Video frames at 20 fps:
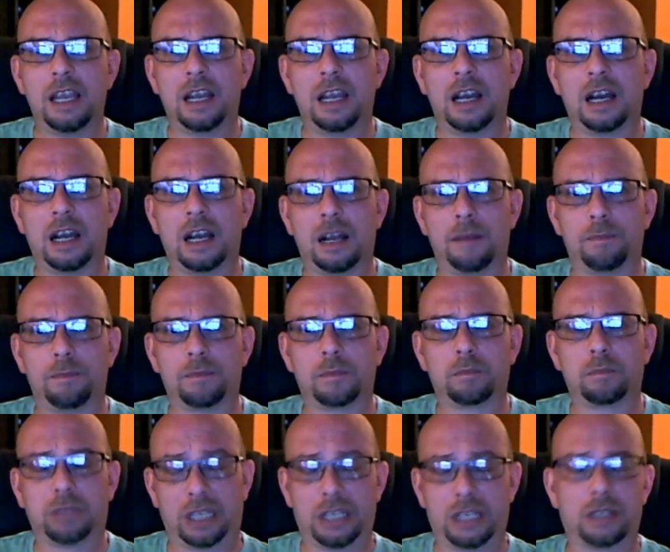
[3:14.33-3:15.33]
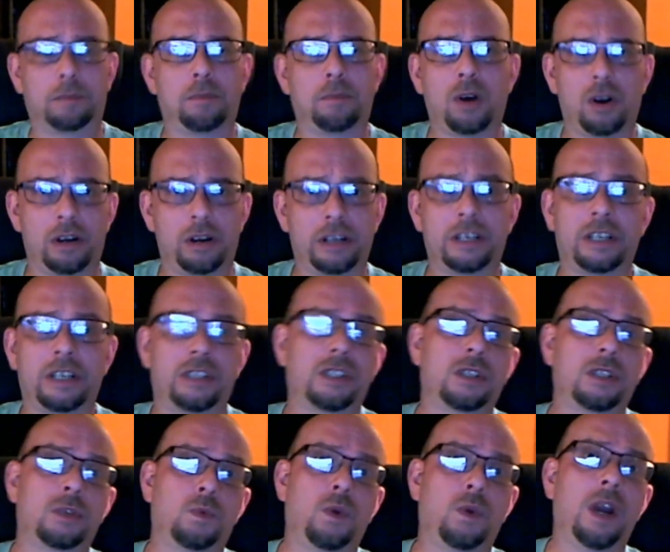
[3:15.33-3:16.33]
um, plays a part in this
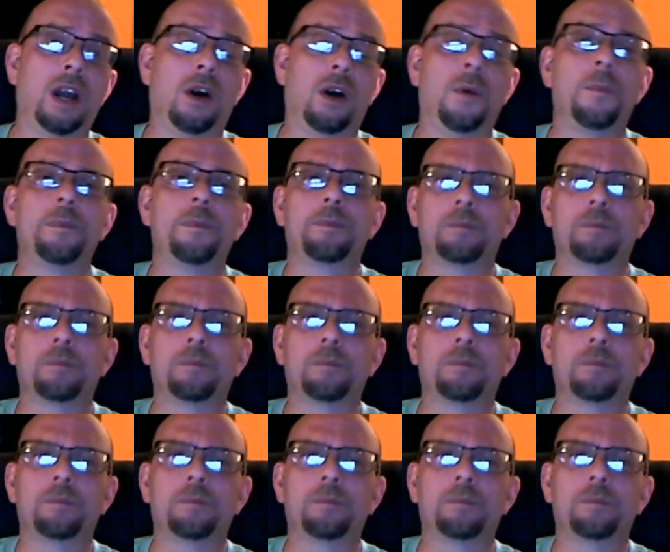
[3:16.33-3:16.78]
as well